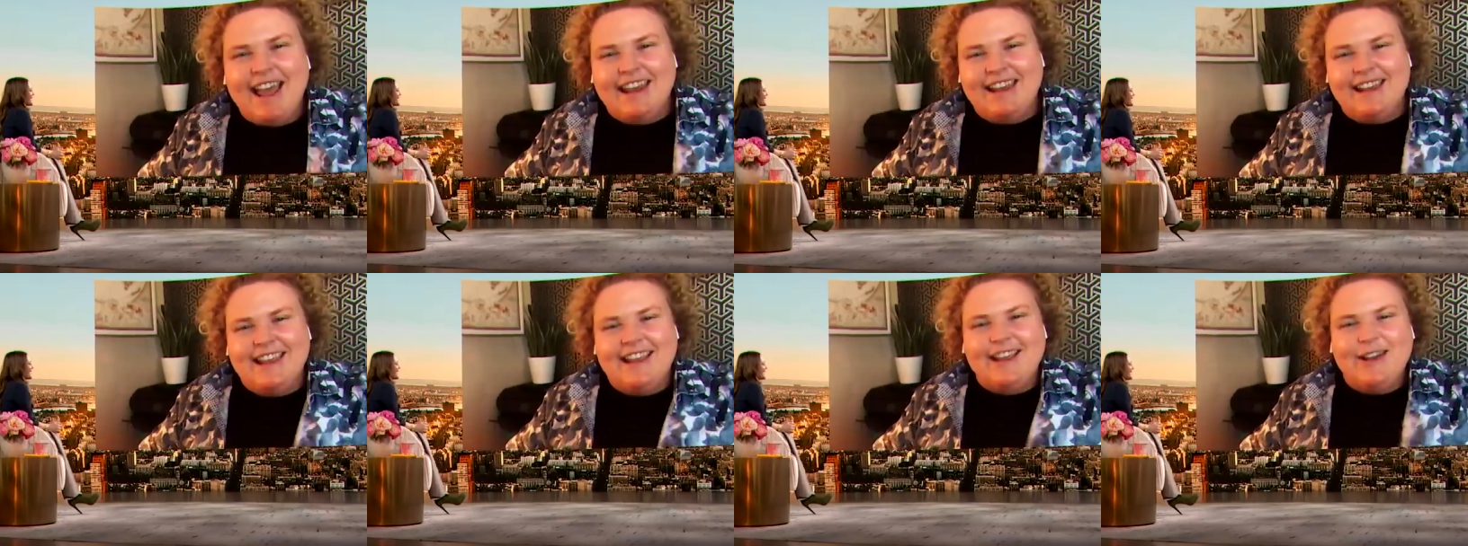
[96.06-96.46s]

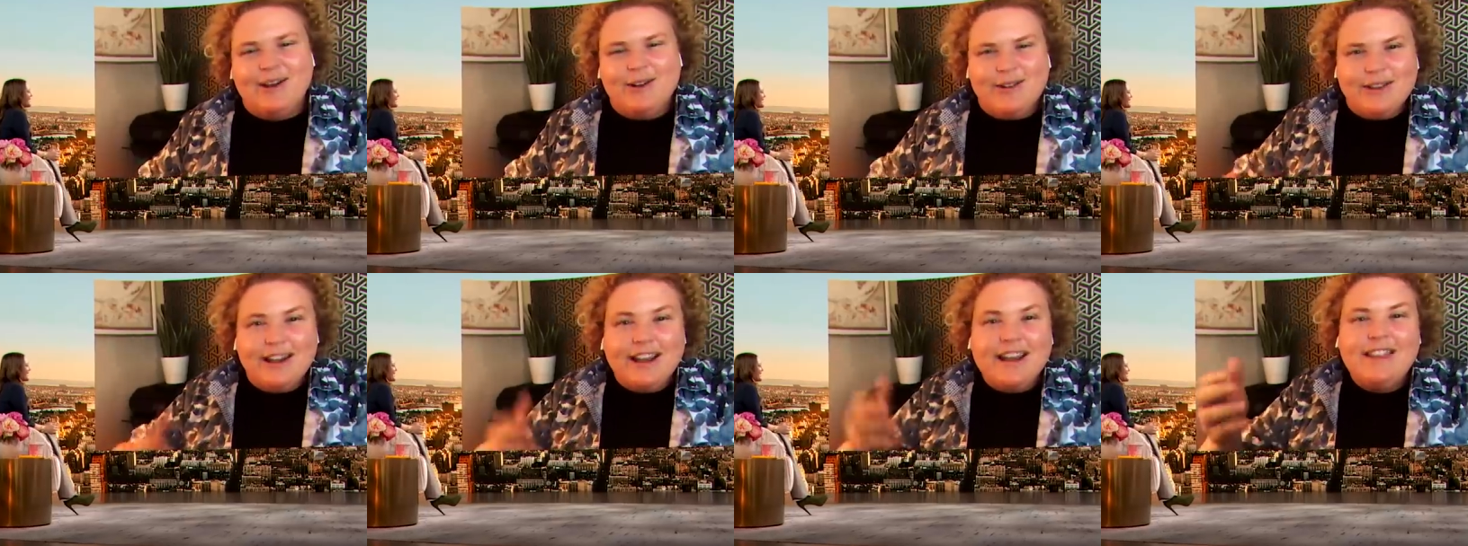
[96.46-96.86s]
and they
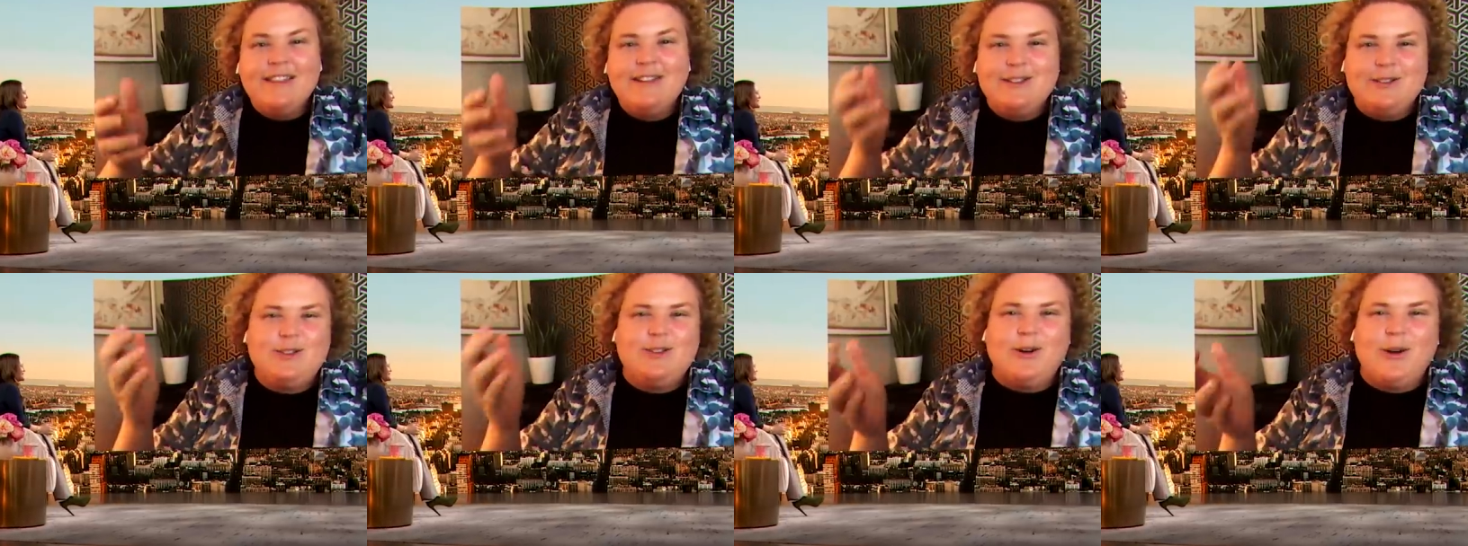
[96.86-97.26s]
go, Look at
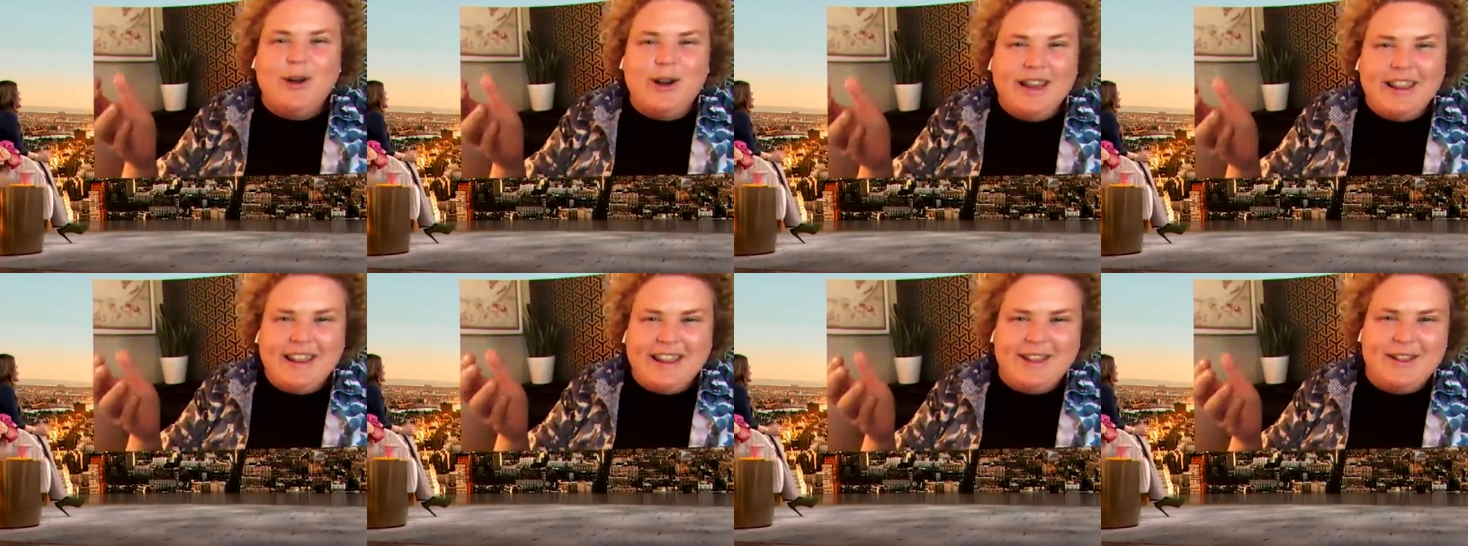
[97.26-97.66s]
the
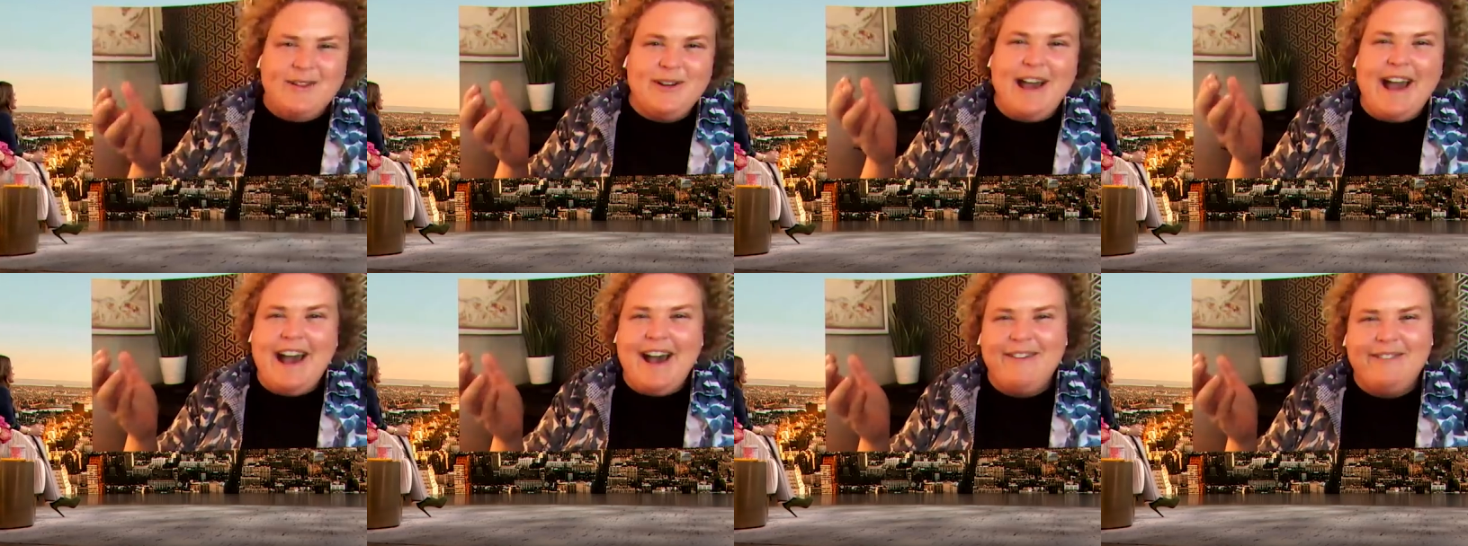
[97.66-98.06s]
joy that
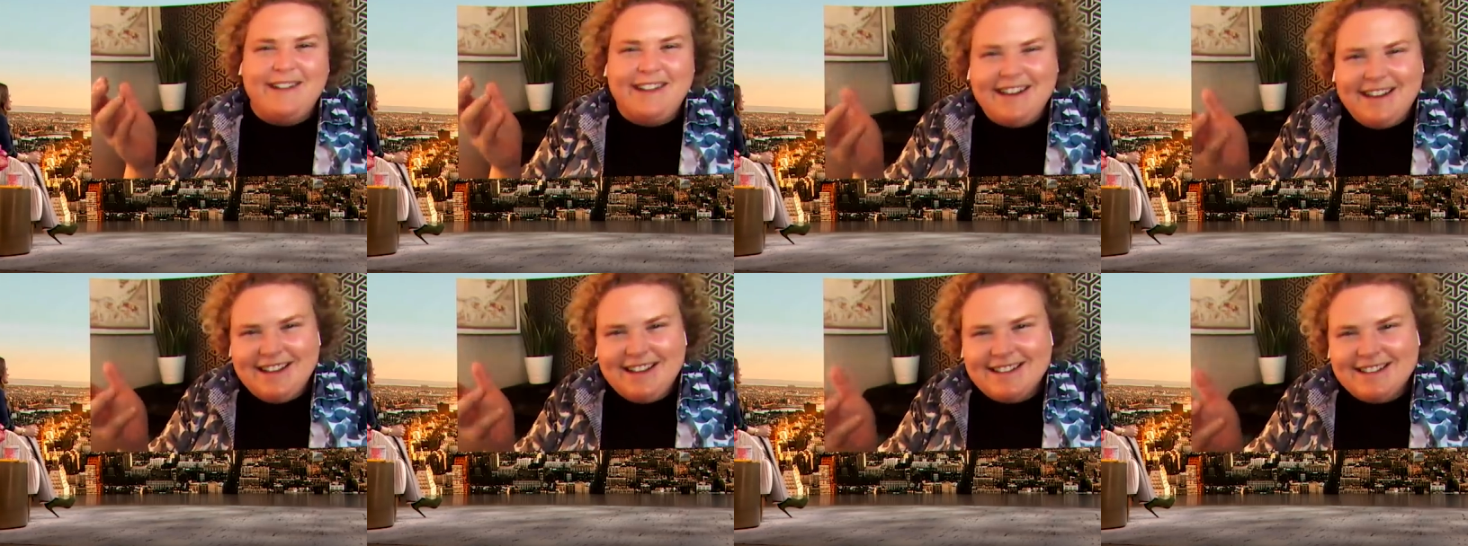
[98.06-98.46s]
you have
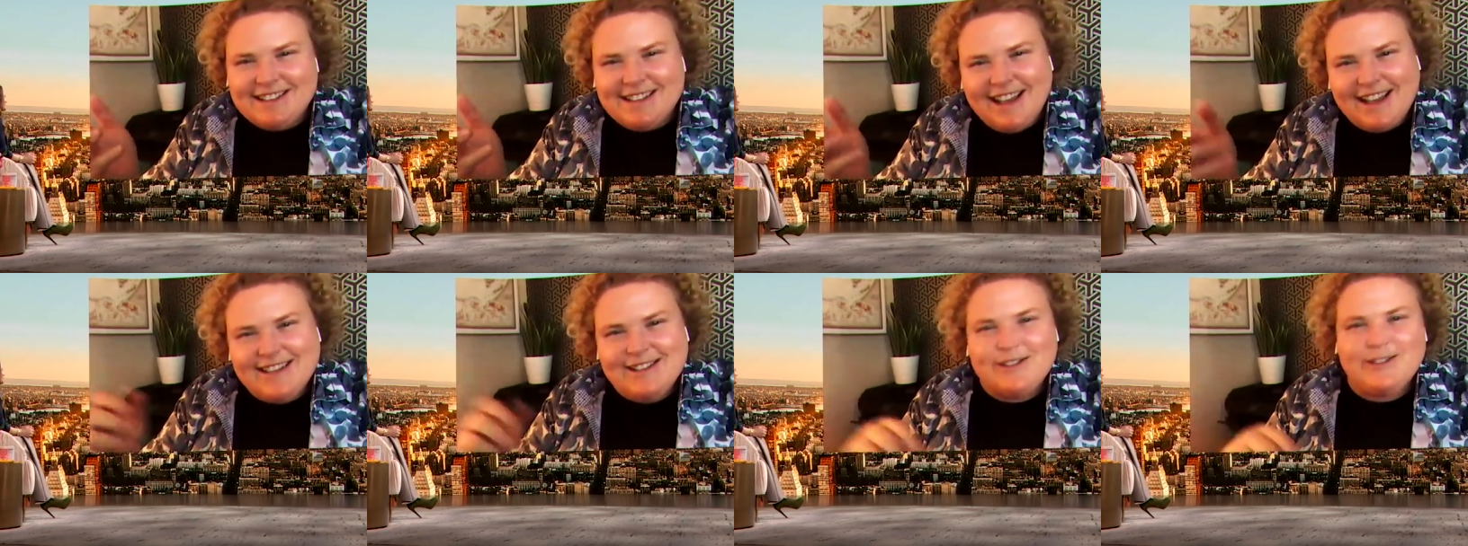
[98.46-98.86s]
eating
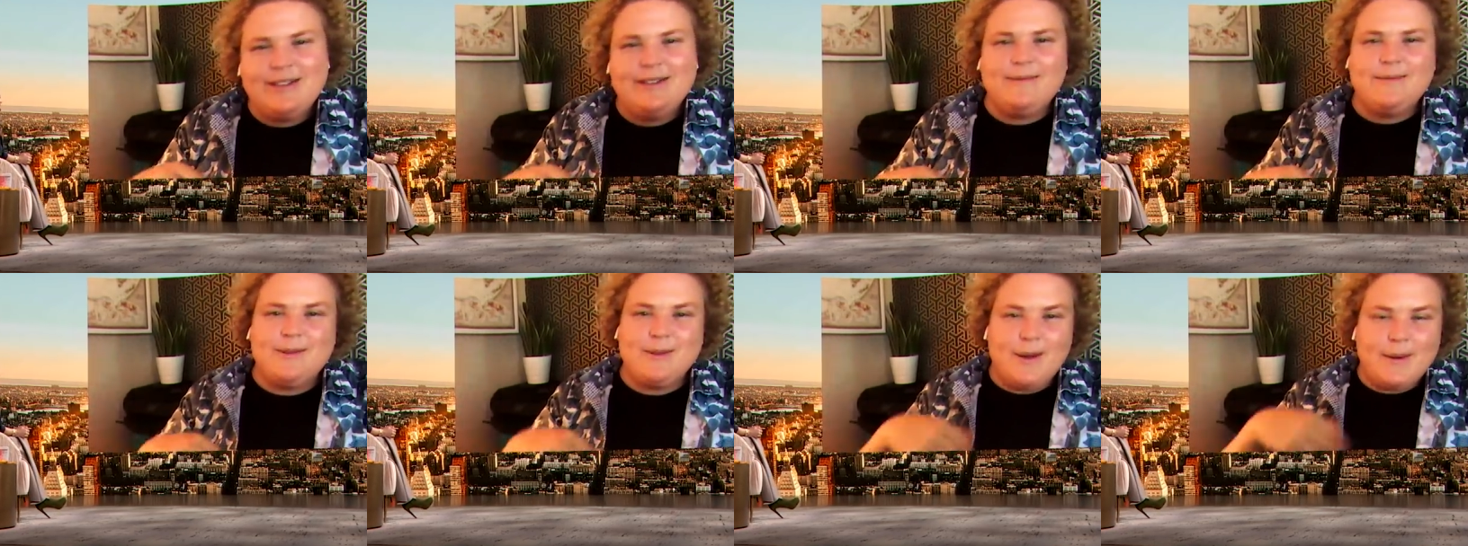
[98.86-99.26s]
this ice
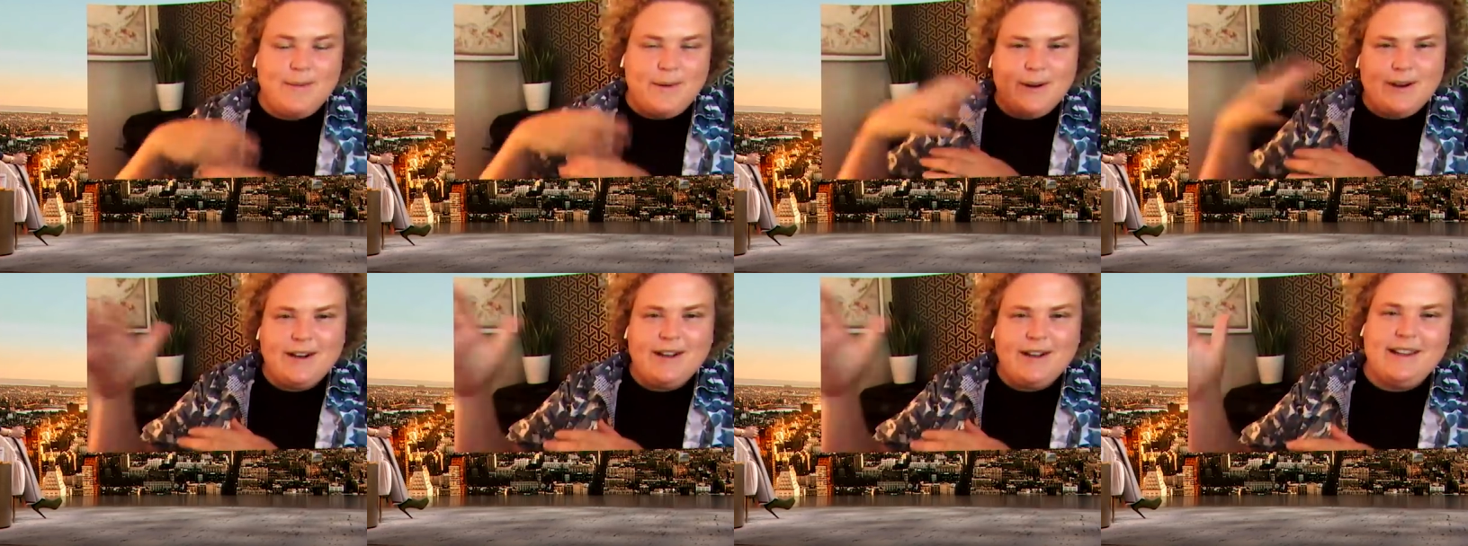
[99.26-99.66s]
cream. So I
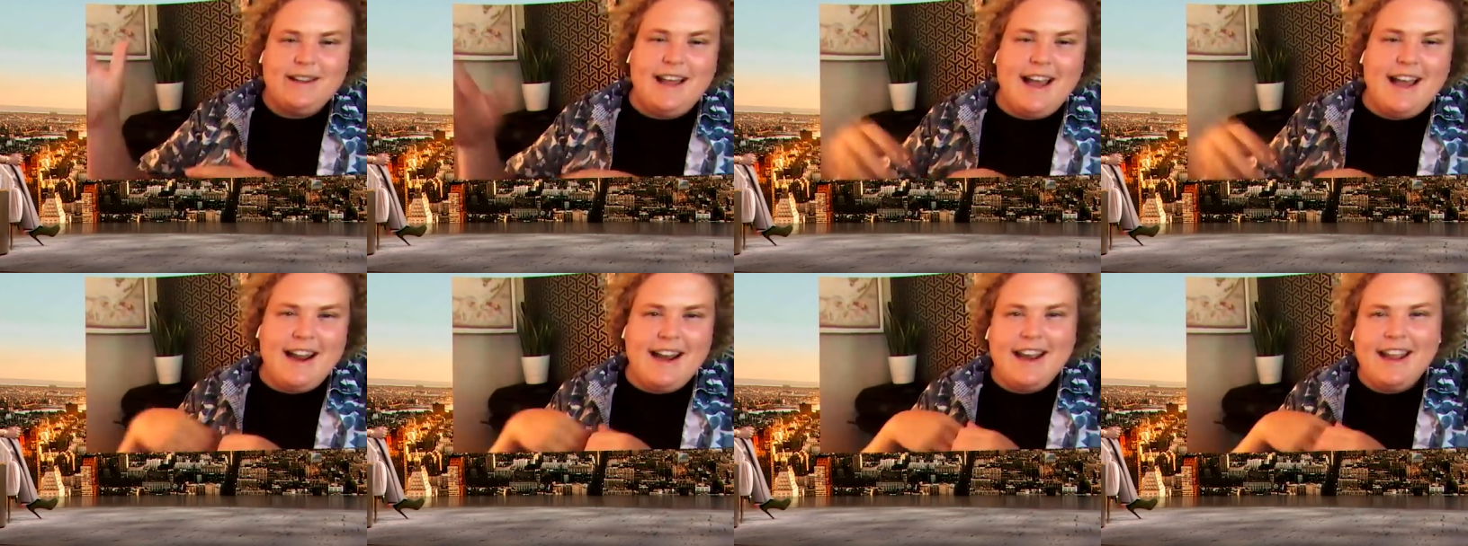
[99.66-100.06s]
put it
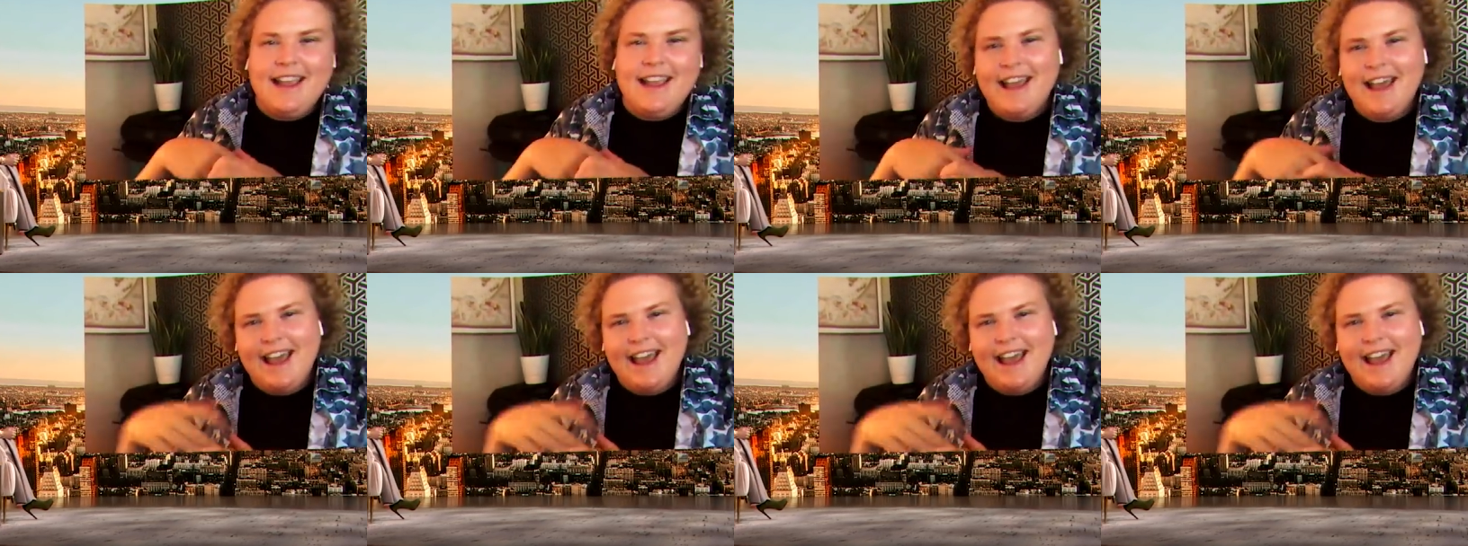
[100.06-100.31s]
online.